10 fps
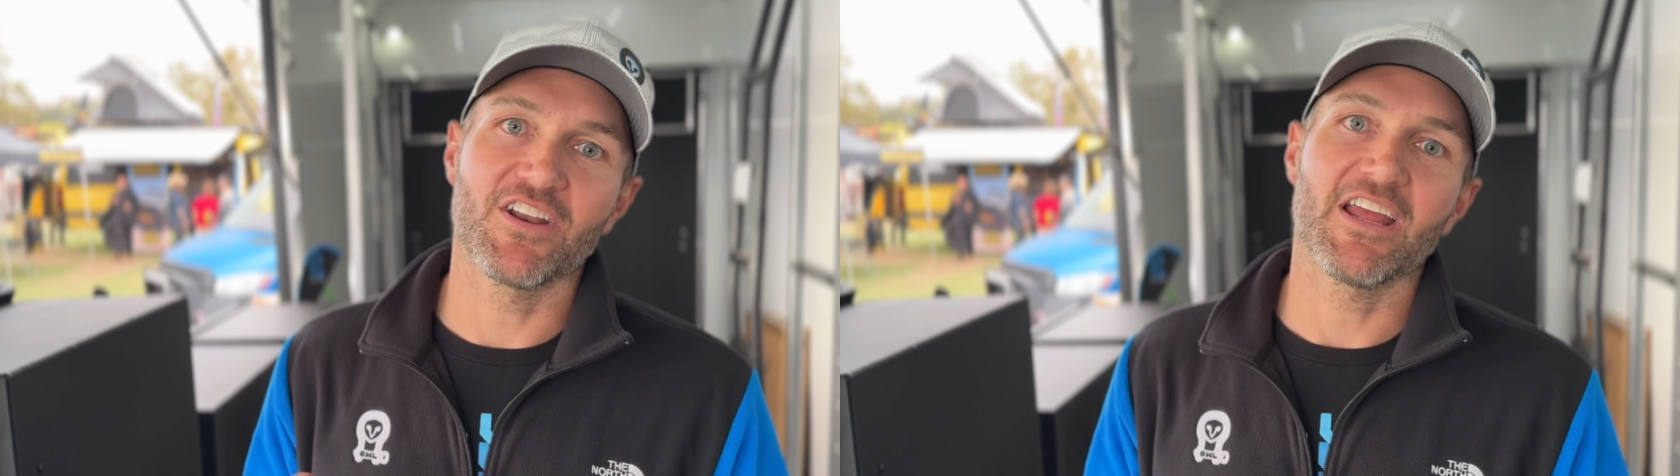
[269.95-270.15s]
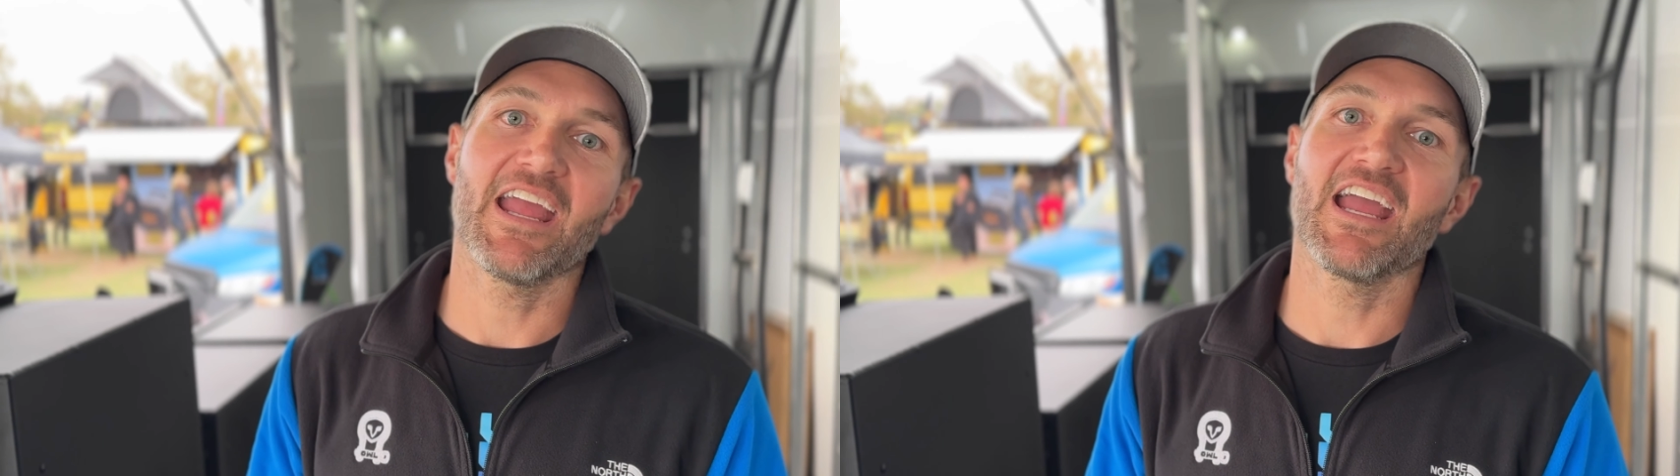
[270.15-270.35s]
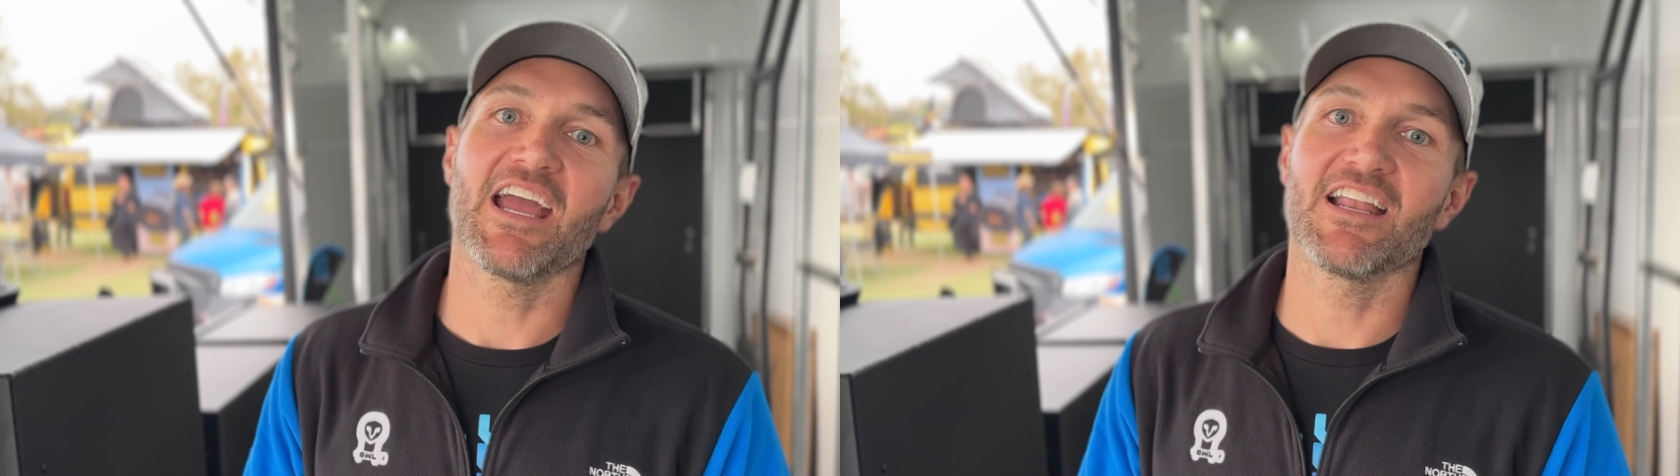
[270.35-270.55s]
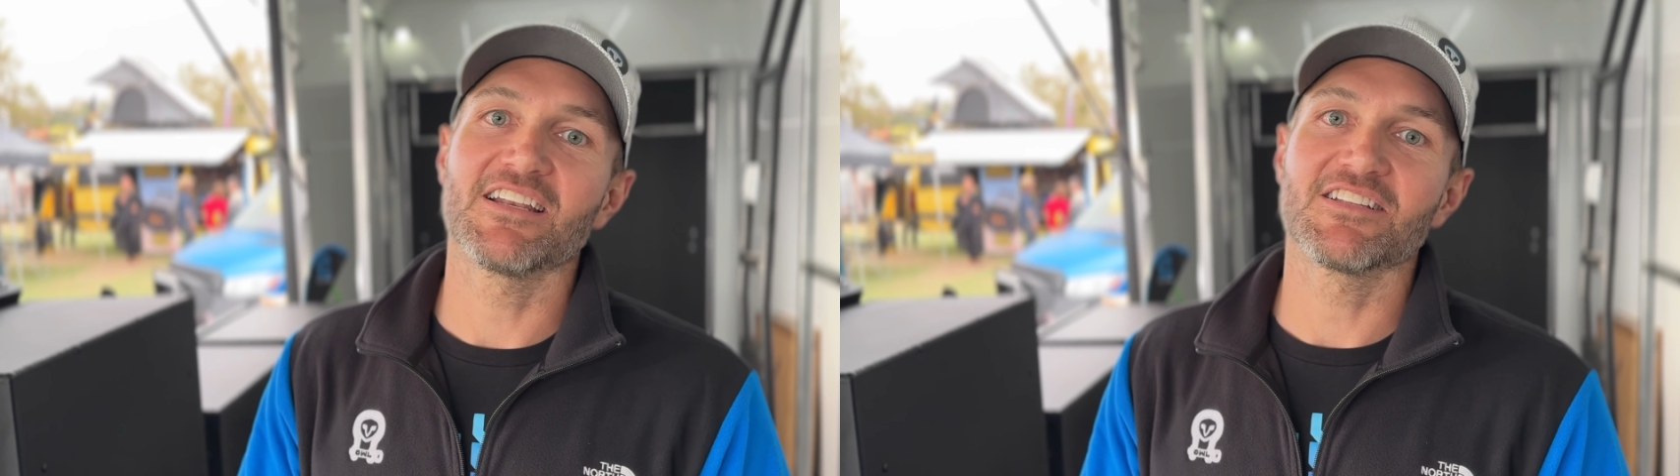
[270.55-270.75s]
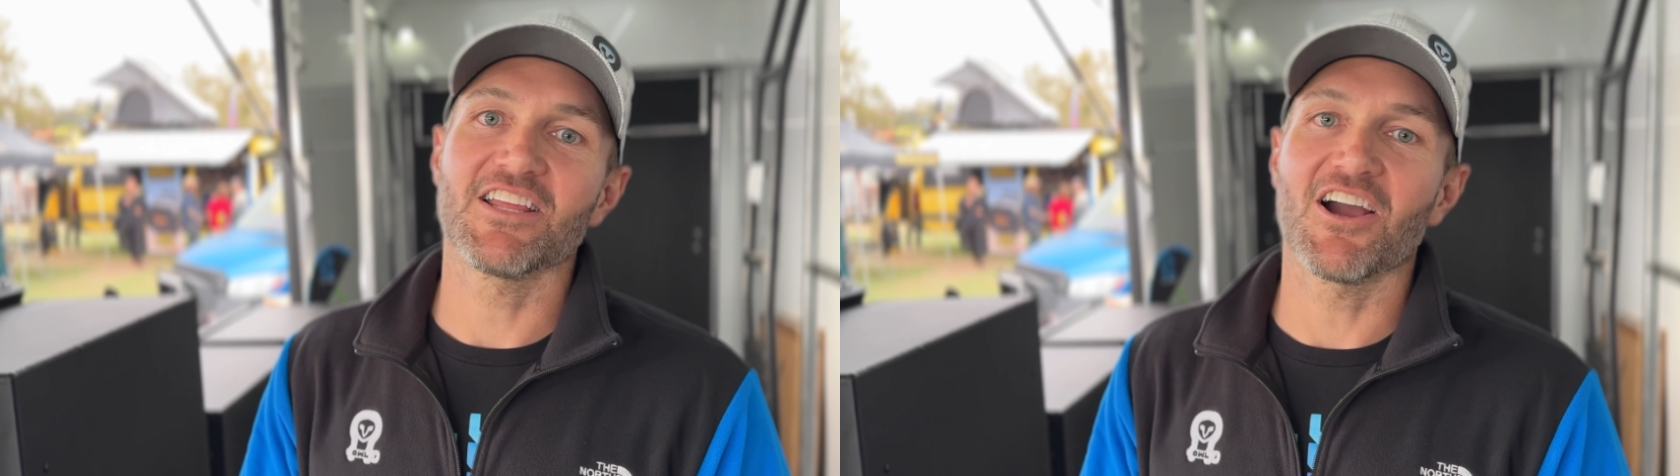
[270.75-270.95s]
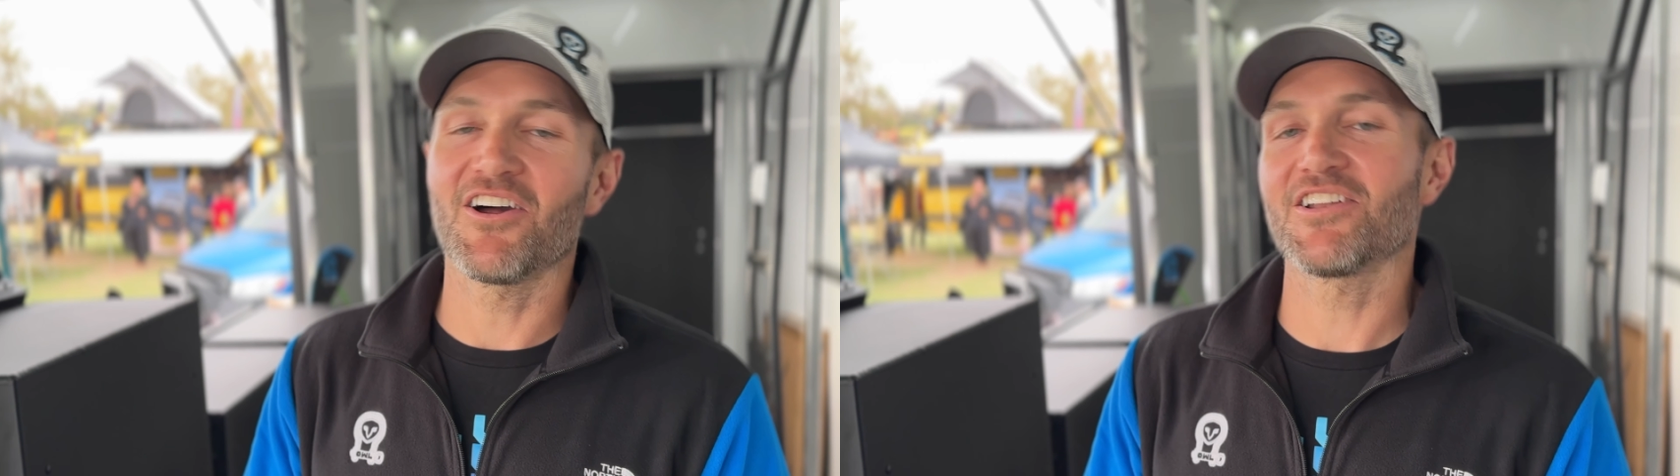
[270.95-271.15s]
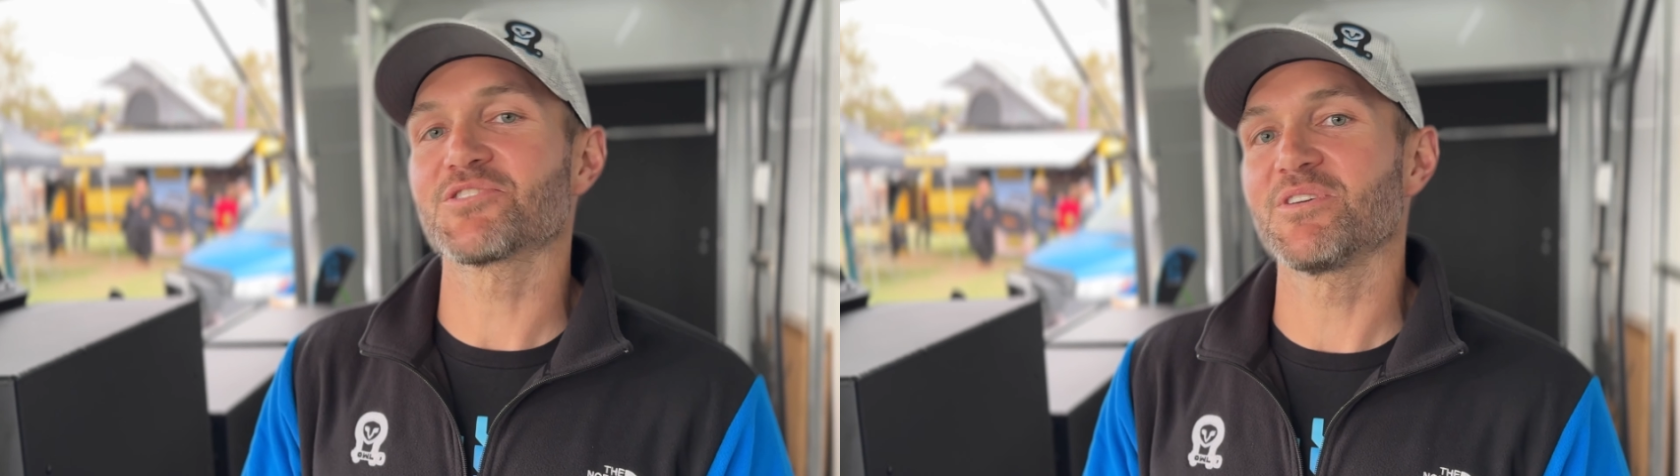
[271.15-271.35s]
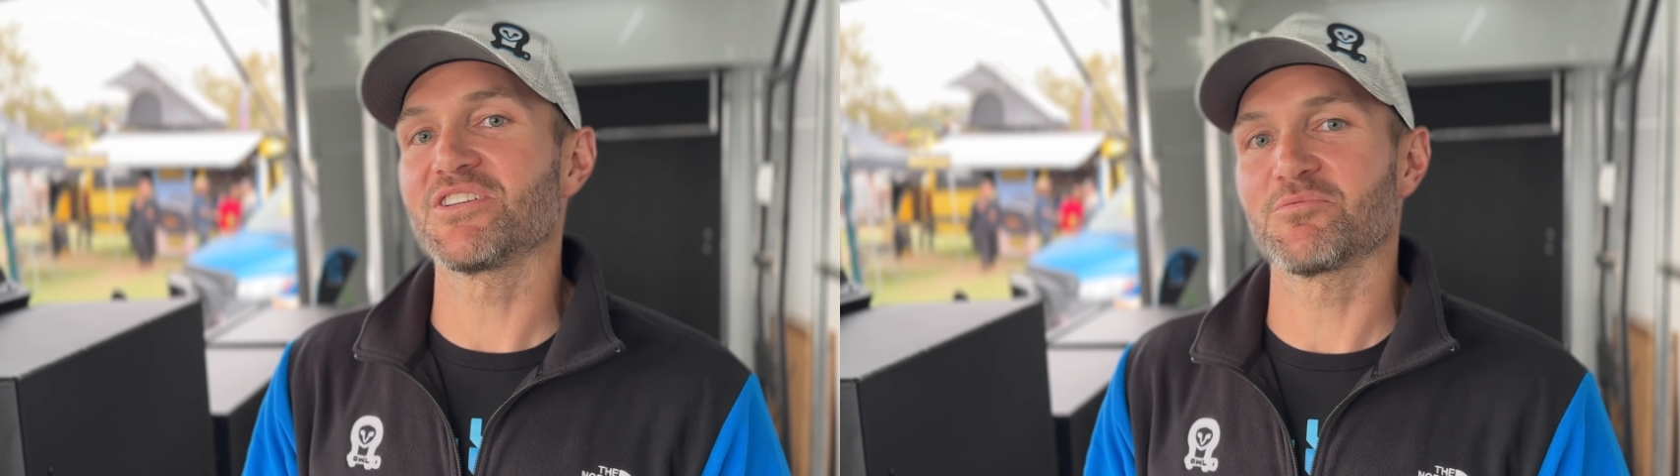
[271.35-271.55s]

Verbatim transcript: And the honest reason